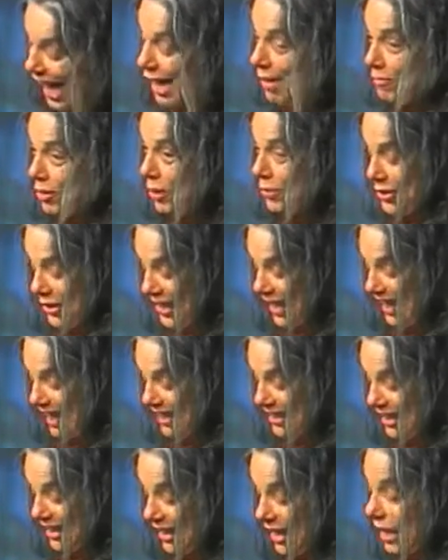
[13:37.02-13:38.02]
I'm no
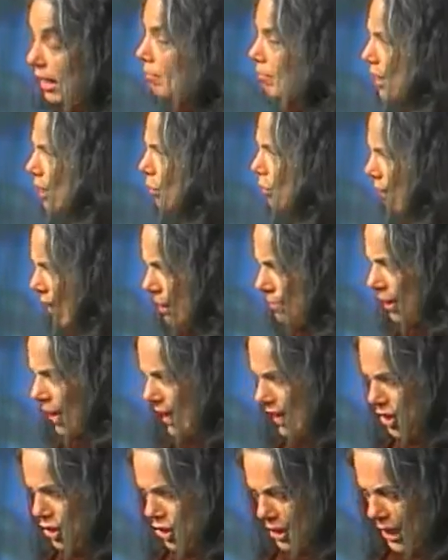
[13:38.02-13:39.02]
saint but nor am
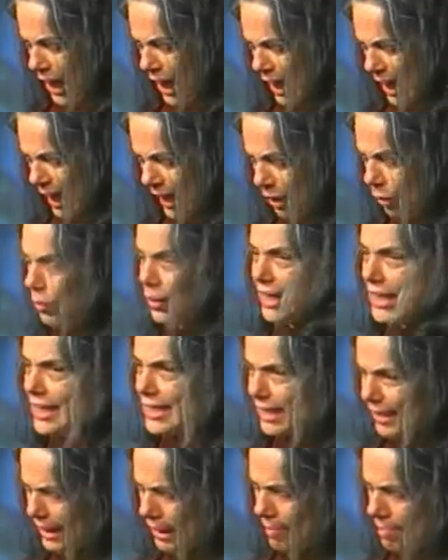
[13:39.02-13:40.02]
I shy or
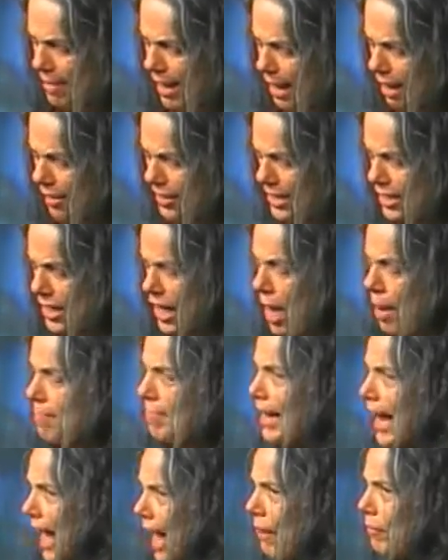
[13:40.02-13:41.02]
easily embarrassed.
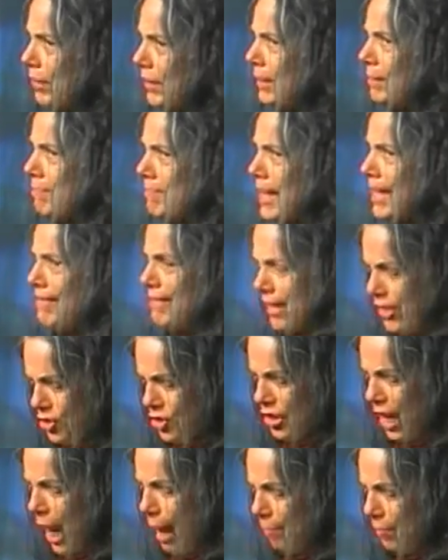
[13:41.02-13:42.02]
But I will admit that
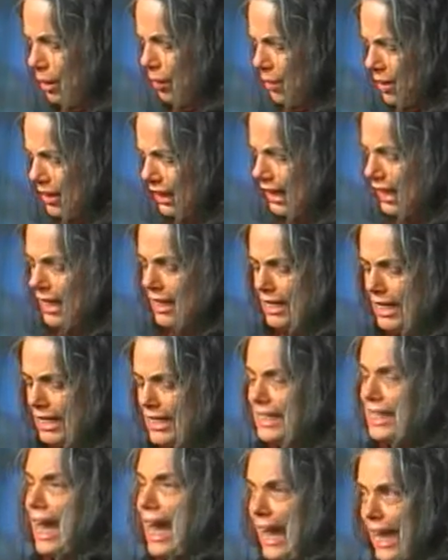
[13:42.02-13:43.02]
shopping with Keith
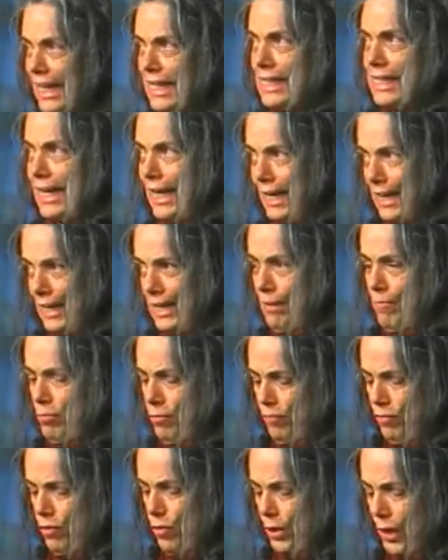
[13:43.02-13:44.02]
is anxiety
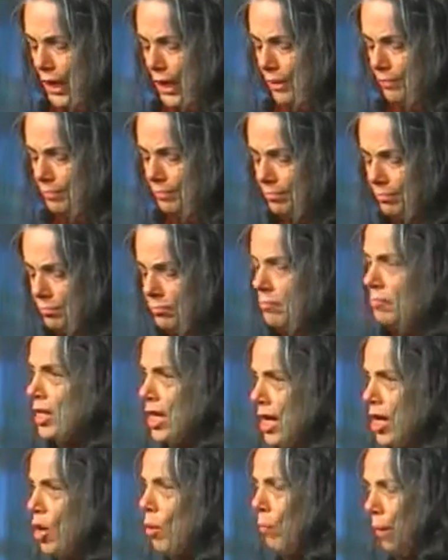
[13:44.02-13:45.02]
provoking.
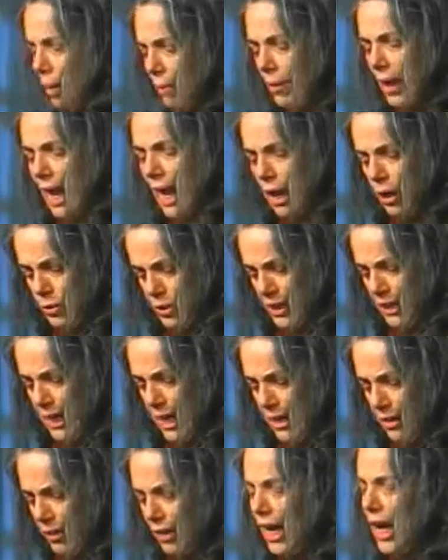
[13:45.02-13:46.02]
When we're out
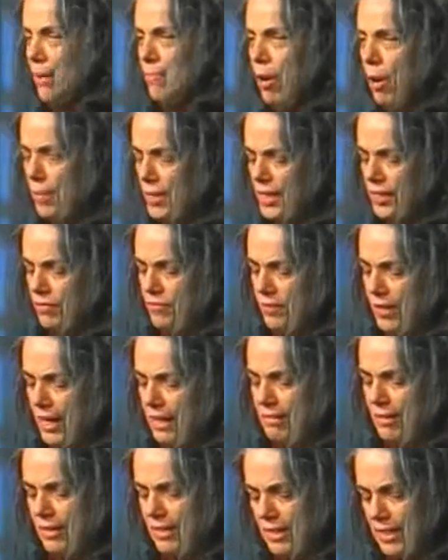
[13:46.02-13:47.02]
together, I'm always
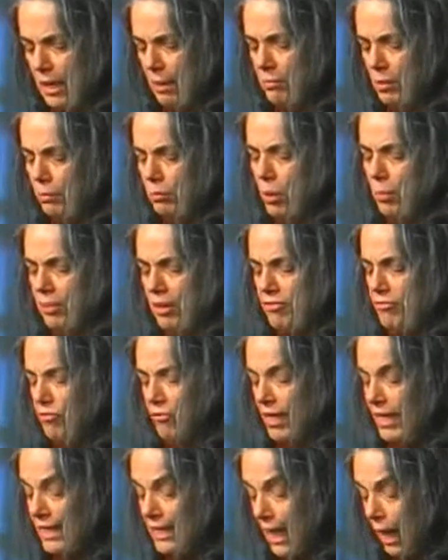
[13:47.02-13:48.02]
afraid that someone will be
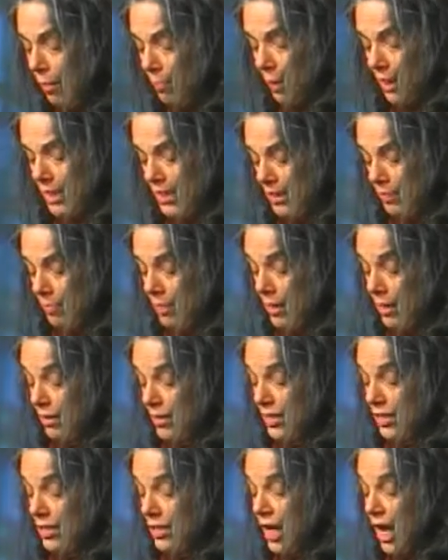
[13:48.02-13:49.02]
freaked out by his
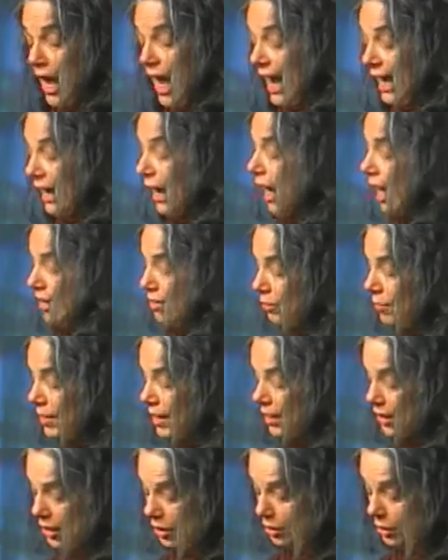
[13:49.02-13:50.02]
appearance and either
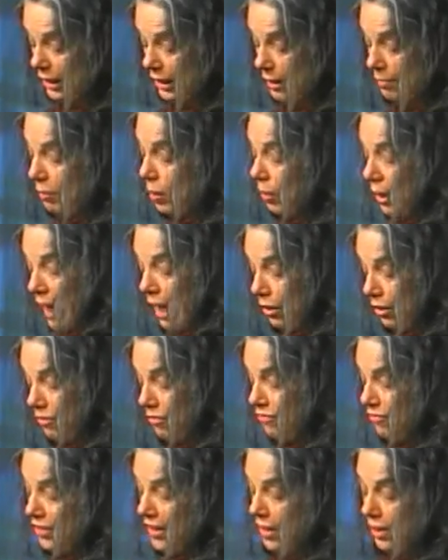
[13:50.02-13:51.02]
ridicule him or, out
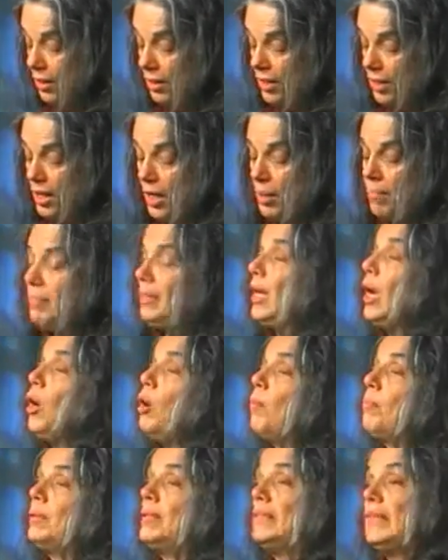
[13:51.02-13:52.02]
of fear, be
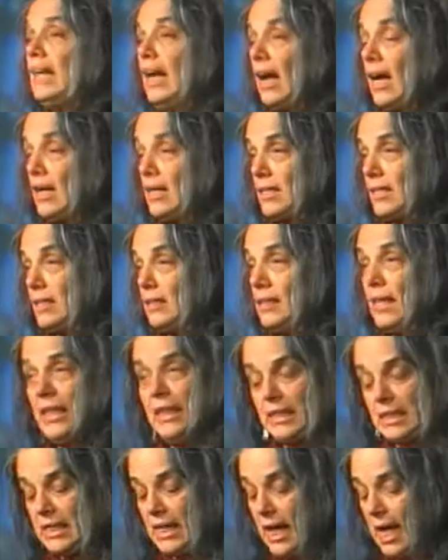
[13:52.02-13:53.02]
openly hostile
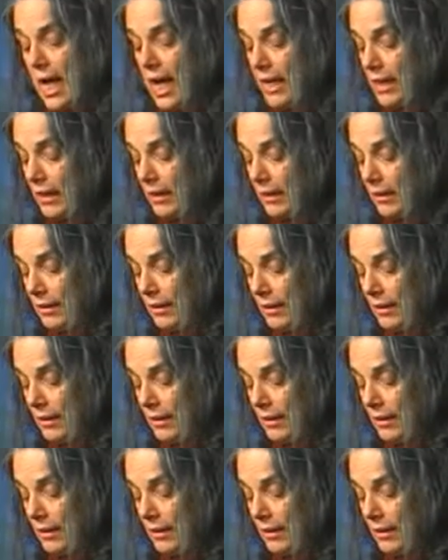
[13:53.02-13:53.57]
and attack.